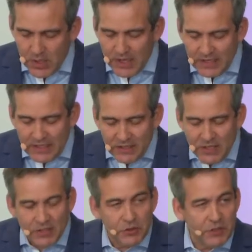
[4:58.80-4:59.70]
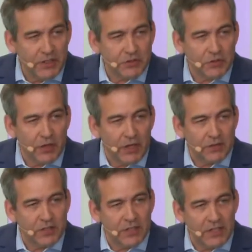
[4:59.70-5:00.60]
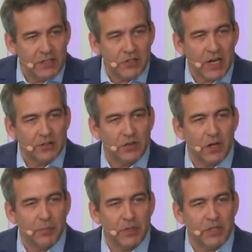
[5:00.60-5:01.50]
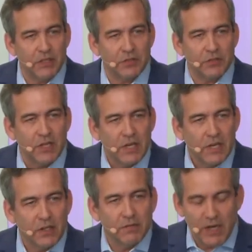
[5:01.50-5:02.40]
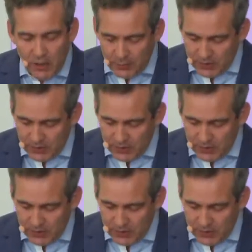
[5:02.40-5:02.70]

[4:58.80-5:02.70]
Each has unique strengths, and each has their piece in developing